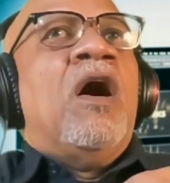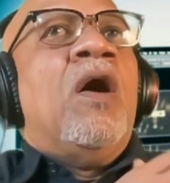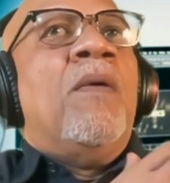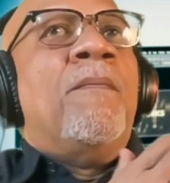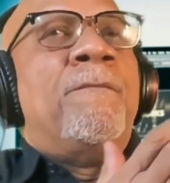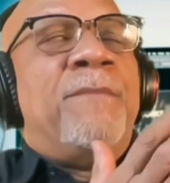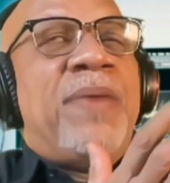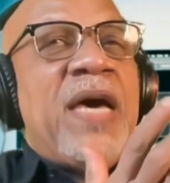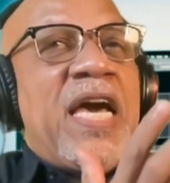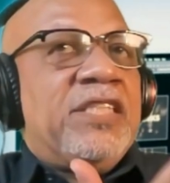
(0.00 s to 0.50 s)

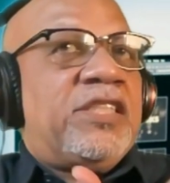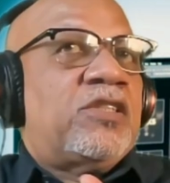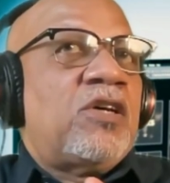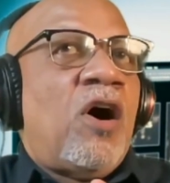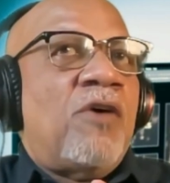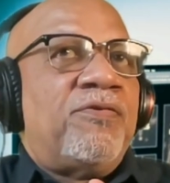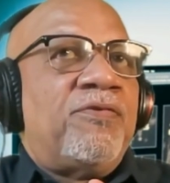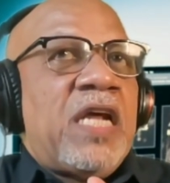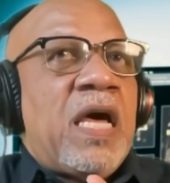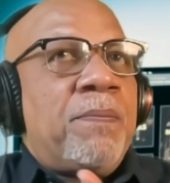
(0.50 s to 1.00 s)
based off
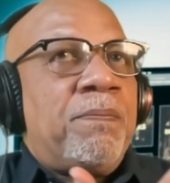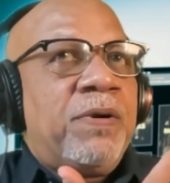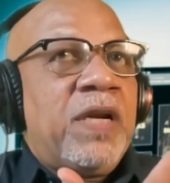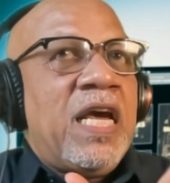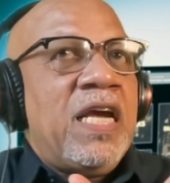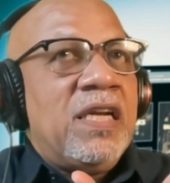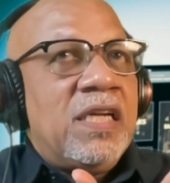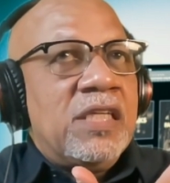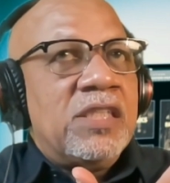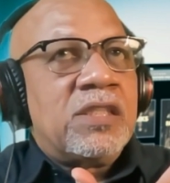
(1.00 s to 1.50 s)
of that
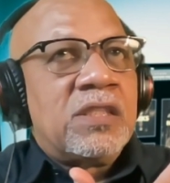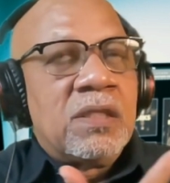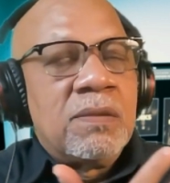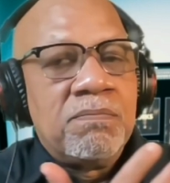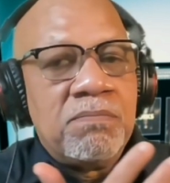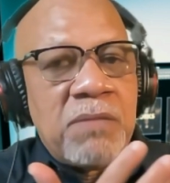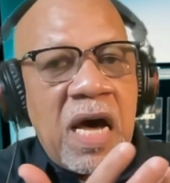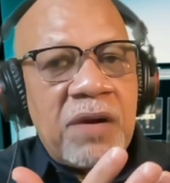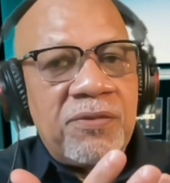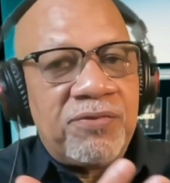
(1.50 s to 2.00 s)
playlist
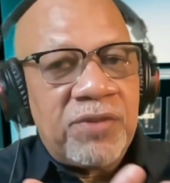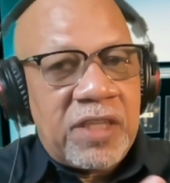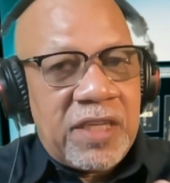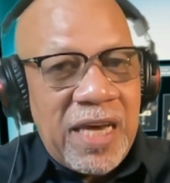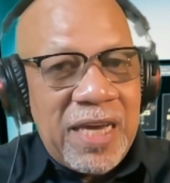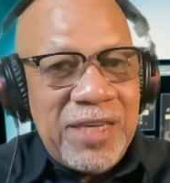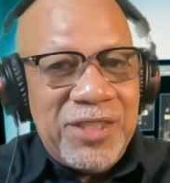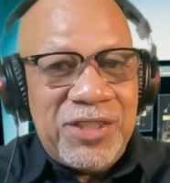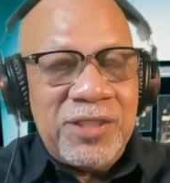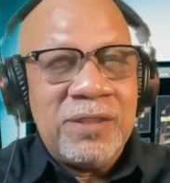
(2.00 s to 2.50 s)

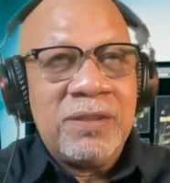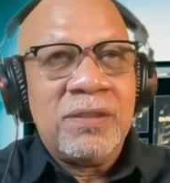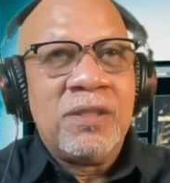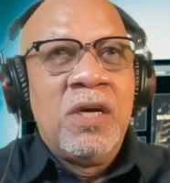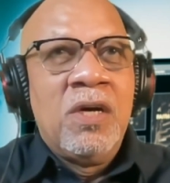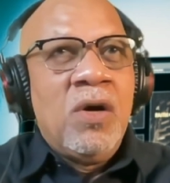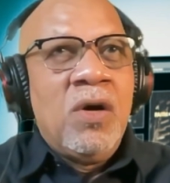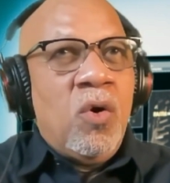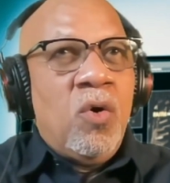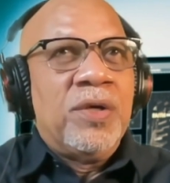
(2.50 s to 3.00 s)
modification
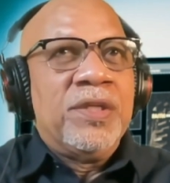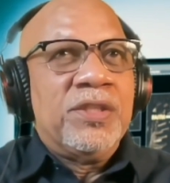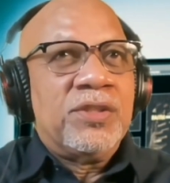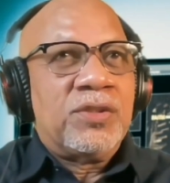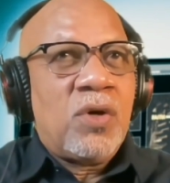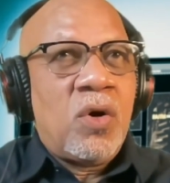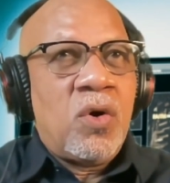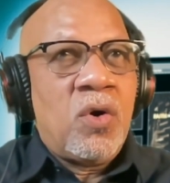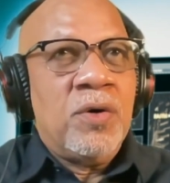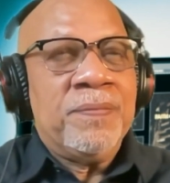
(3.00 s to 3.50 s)
on his
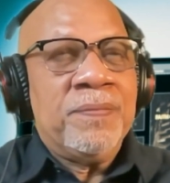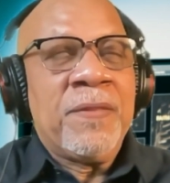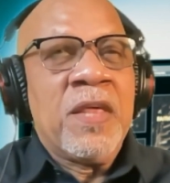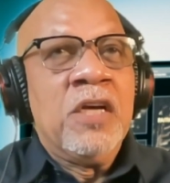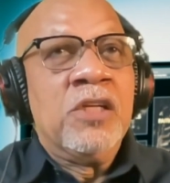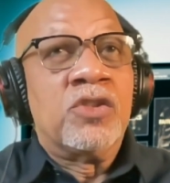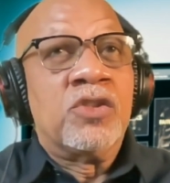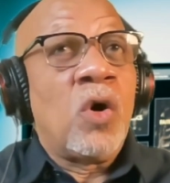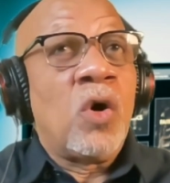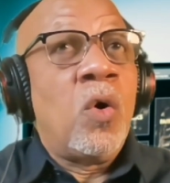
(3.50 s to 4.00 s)
arm.
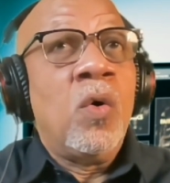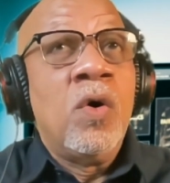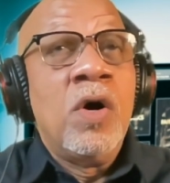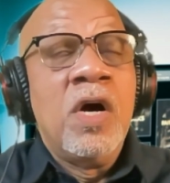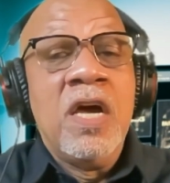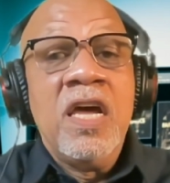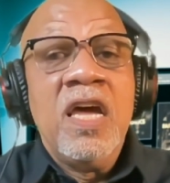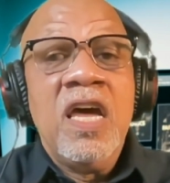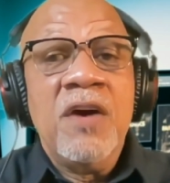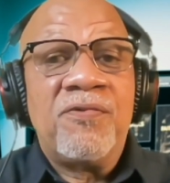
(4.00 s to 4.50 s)
So
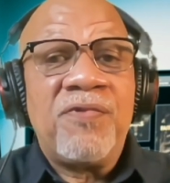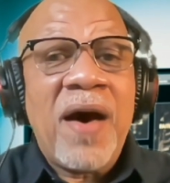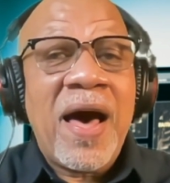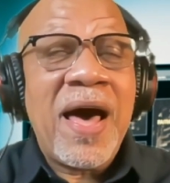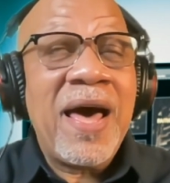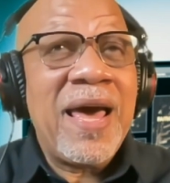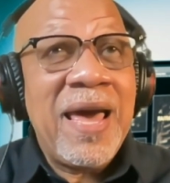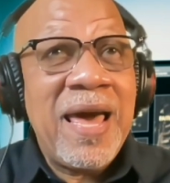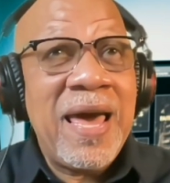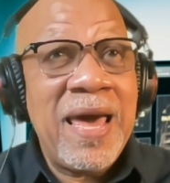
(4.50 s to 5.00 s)
if I
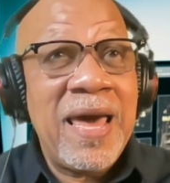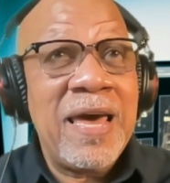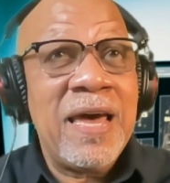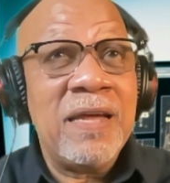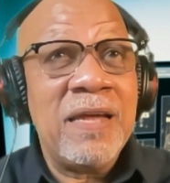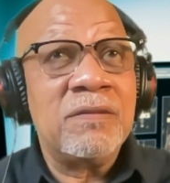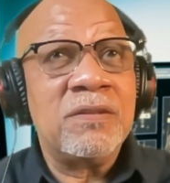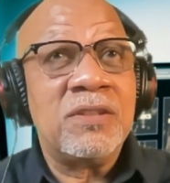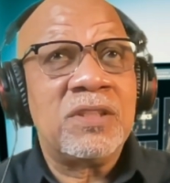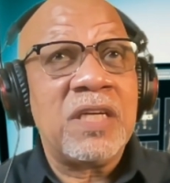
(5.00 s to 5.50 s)

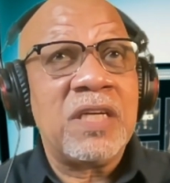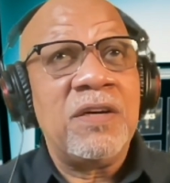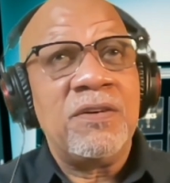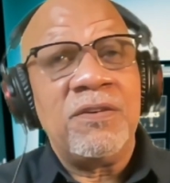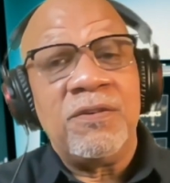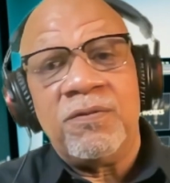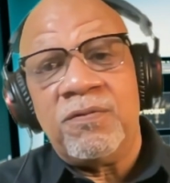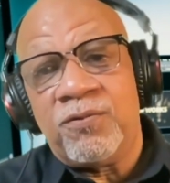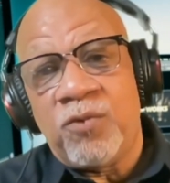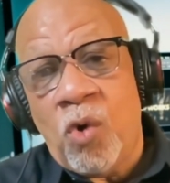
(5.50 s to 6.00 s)
had, say,
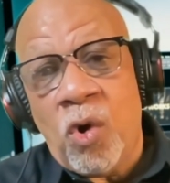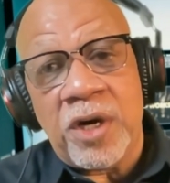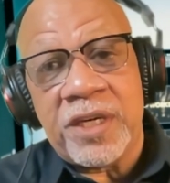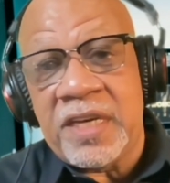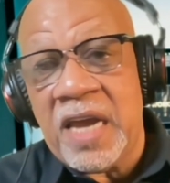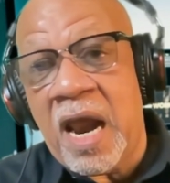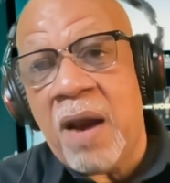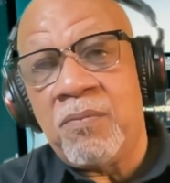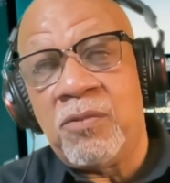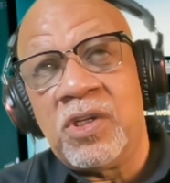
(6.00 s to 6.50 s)
four
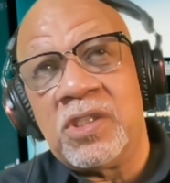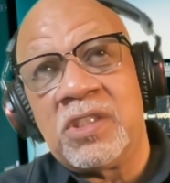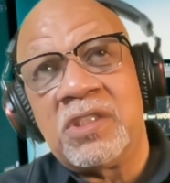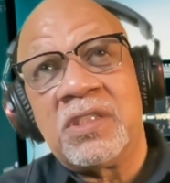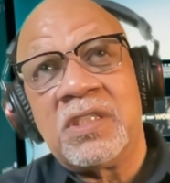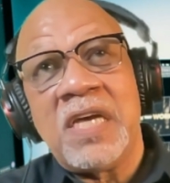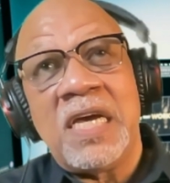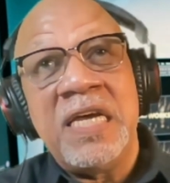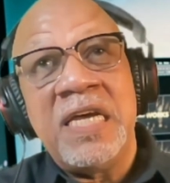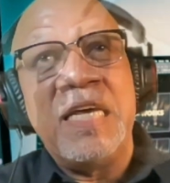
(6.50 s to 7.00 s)
cameras
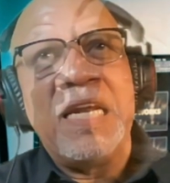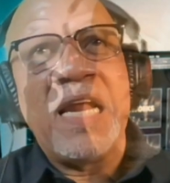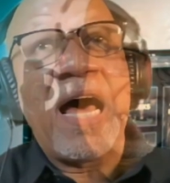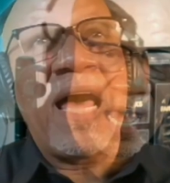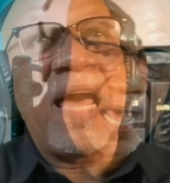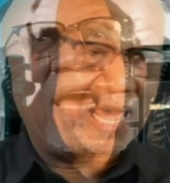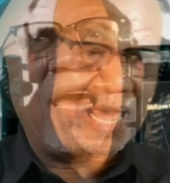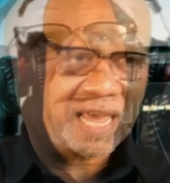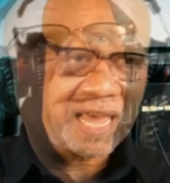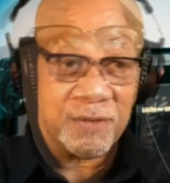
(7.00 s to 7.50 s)
and I
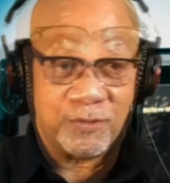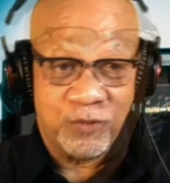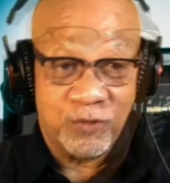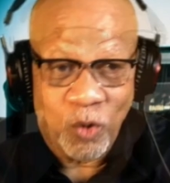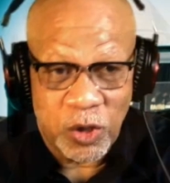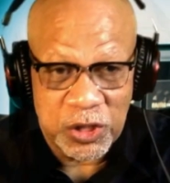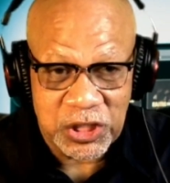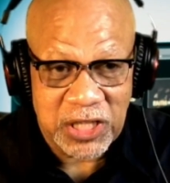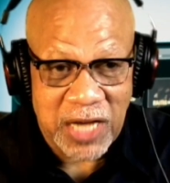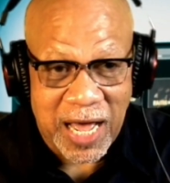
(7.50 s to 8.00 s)
had four
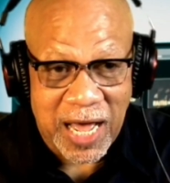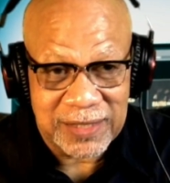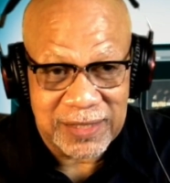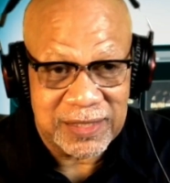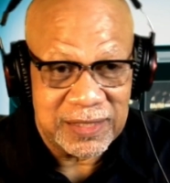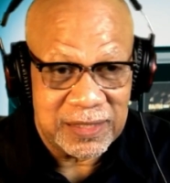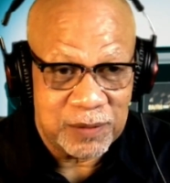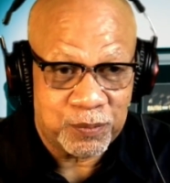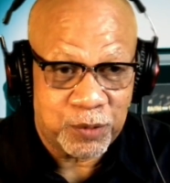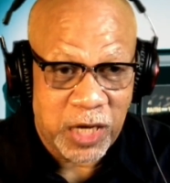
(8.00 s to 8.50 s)
shots in the
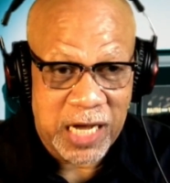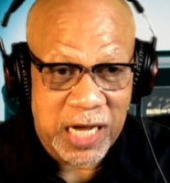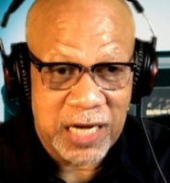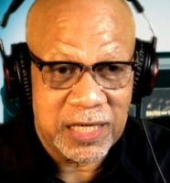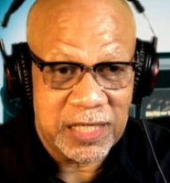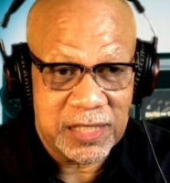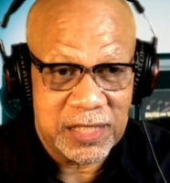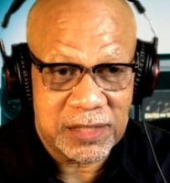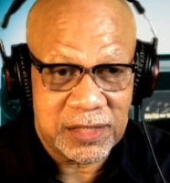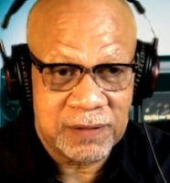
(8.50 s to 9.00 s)

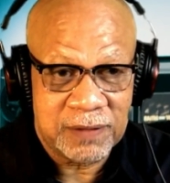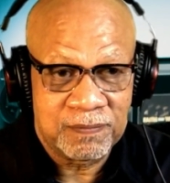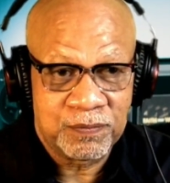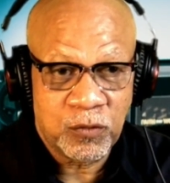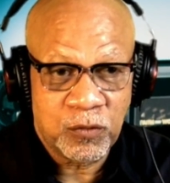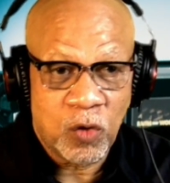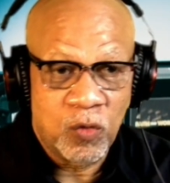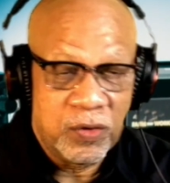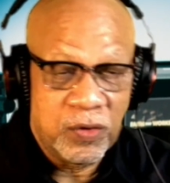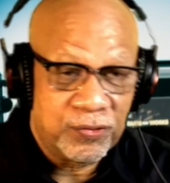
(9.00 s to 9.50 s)
playlist
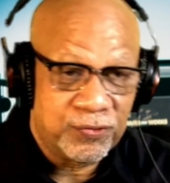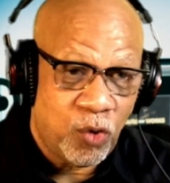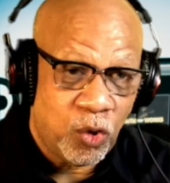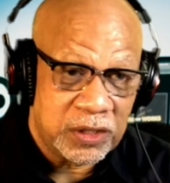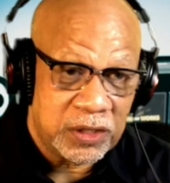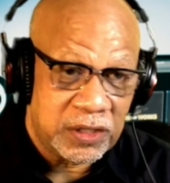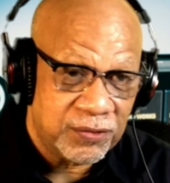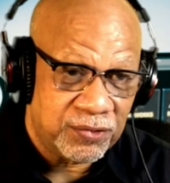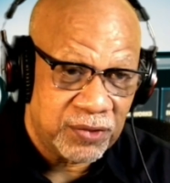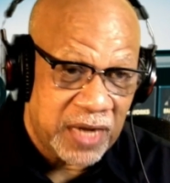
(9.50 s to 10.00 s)
with four
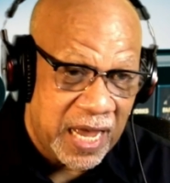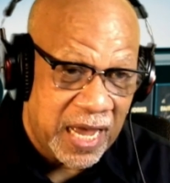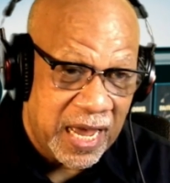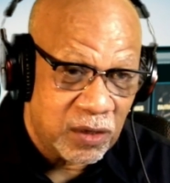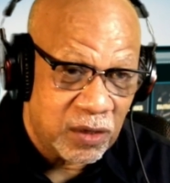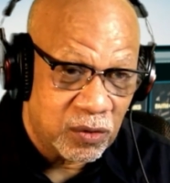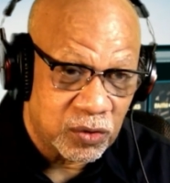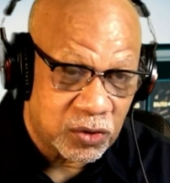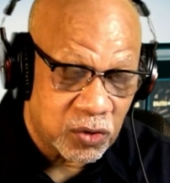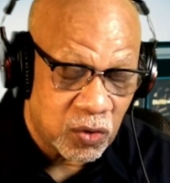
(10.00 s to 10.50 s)
different
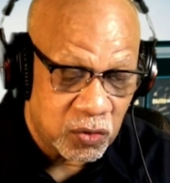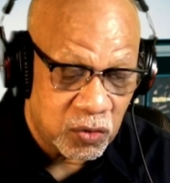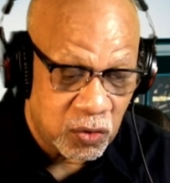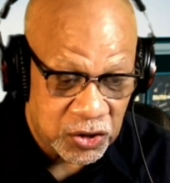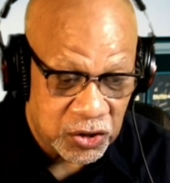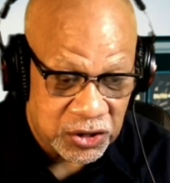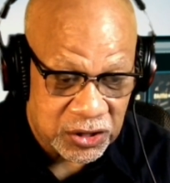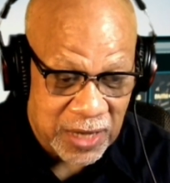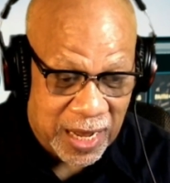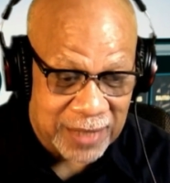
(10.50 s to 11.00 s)
angles on those
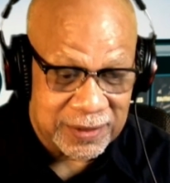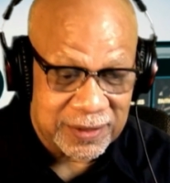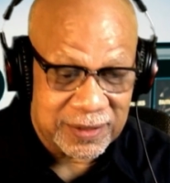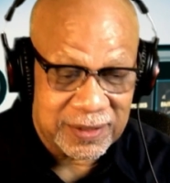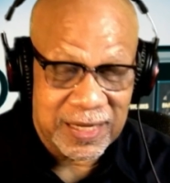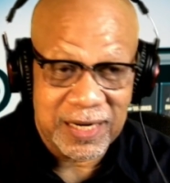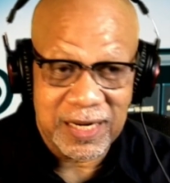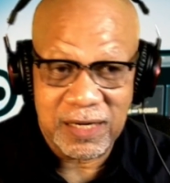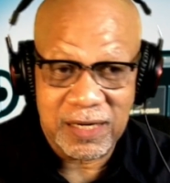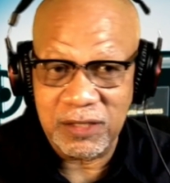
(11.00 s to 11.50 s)
shots set
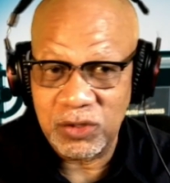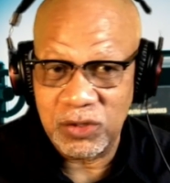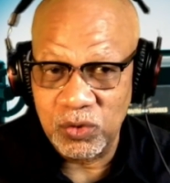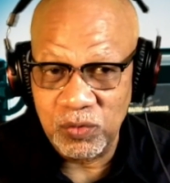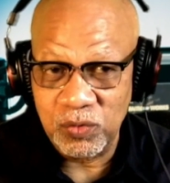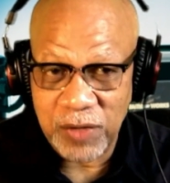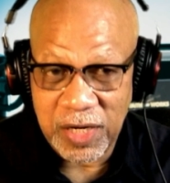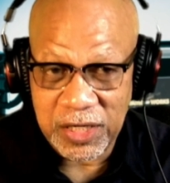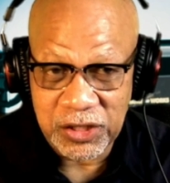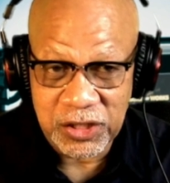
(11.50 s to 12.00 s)
at a
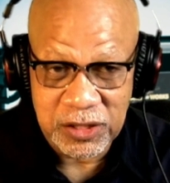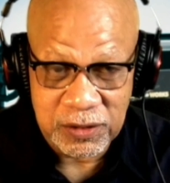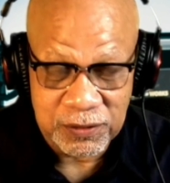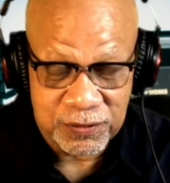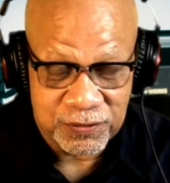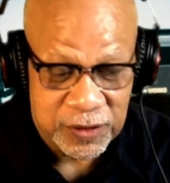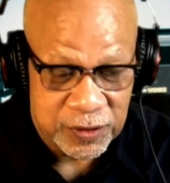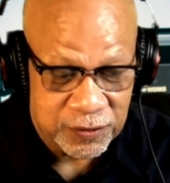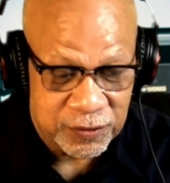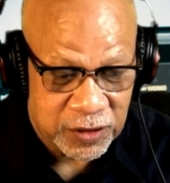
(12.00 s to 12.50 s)
duration of
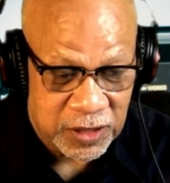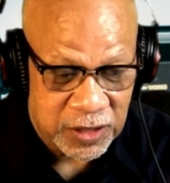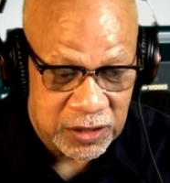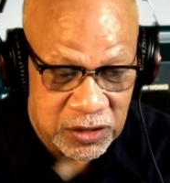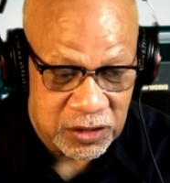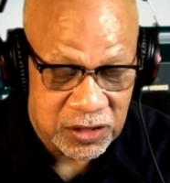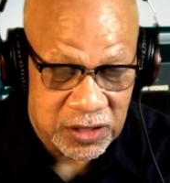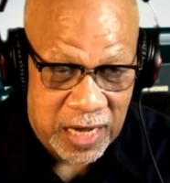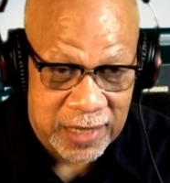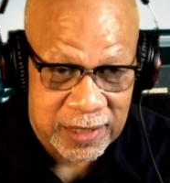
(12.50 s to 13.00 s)
15
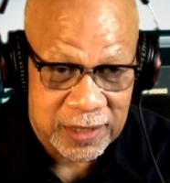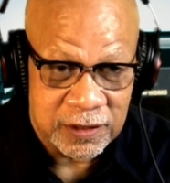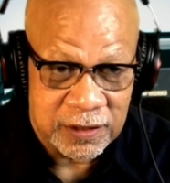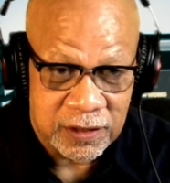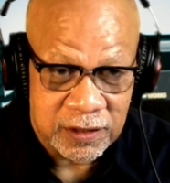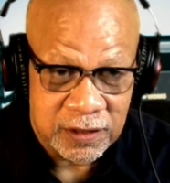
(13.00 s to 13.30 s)
seconds,